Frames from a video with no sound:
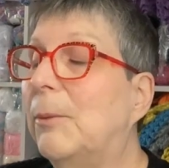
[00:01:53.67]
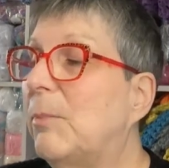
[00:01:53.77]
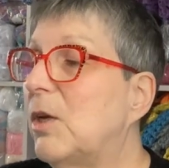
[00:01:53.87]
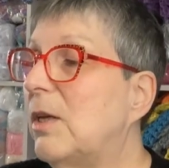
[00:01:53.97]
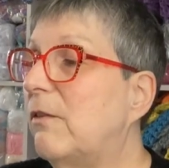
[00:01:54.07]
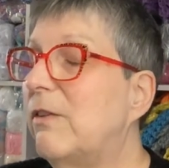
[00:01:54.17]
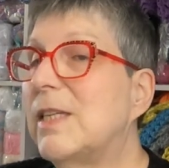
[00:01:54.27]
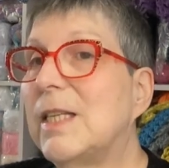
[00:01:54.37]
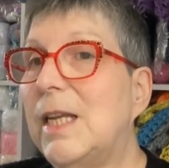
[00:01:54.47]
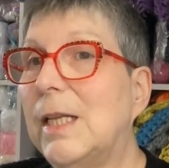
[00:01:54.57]
but if
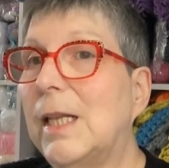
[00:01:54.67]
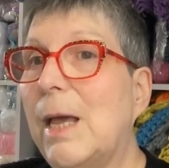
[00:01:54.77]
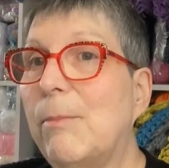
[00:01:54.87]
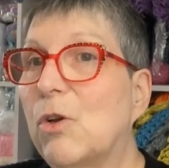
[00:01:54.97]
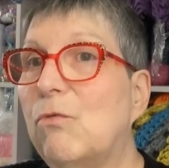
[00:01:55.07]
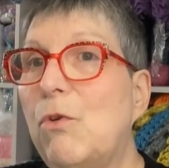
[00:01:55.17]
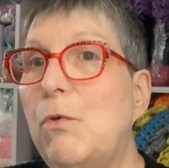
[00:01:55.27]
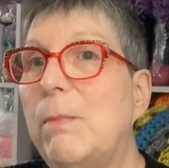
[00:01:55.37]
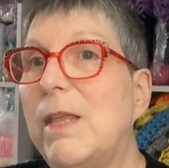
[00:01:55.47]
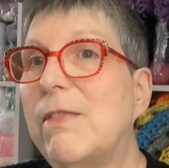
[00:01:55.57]
it's little
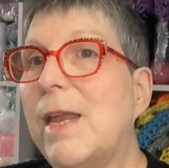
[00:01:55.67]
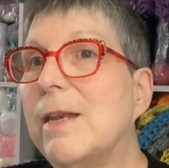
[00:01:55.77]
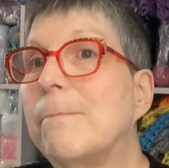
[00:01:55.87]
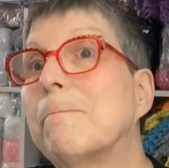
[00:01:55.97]
amigurumi, then